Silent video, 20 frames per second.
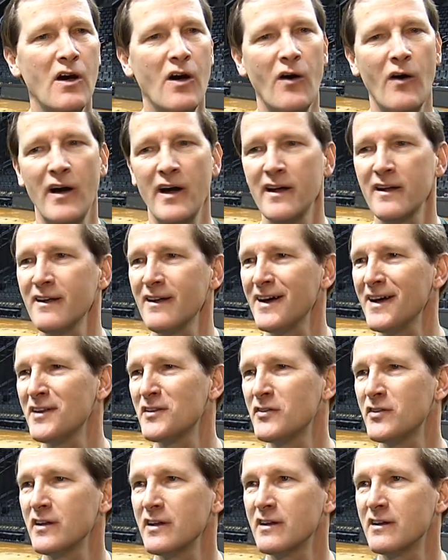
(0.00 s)
No, I
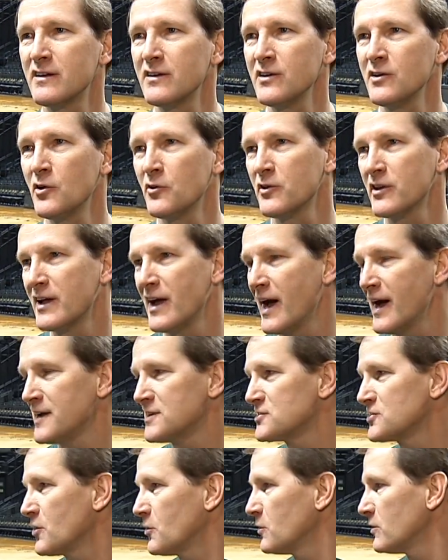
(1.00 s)
think, you know, the
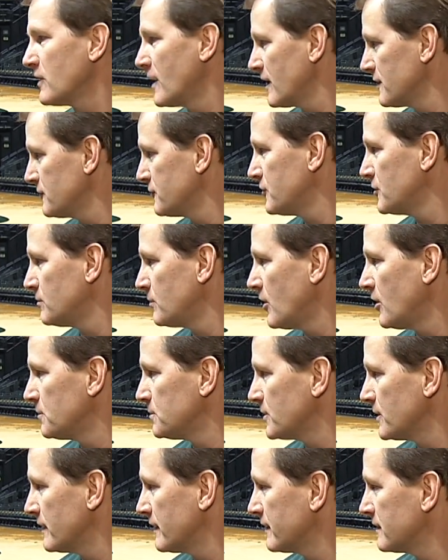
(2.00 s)
guys know a lot of the football
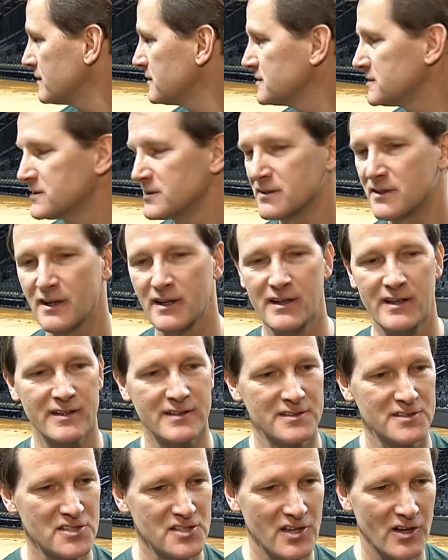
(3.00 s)
players,
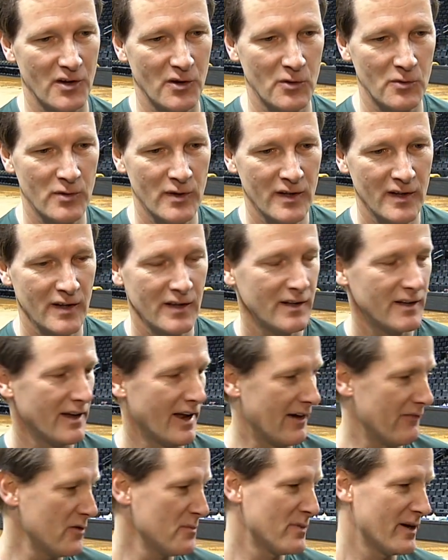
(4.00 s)
and so
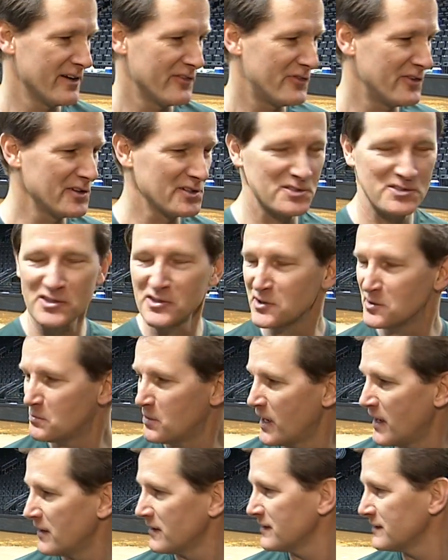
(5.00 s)
everybody feels good
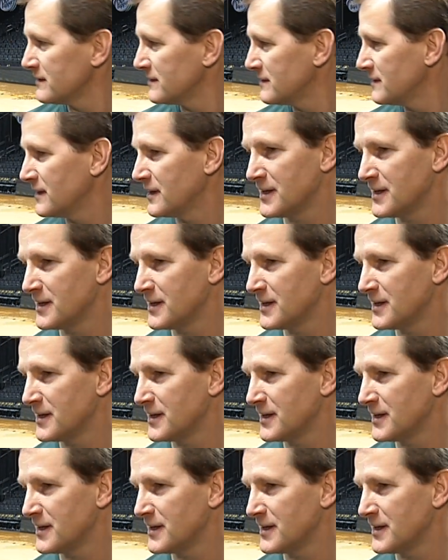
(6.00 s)
about it.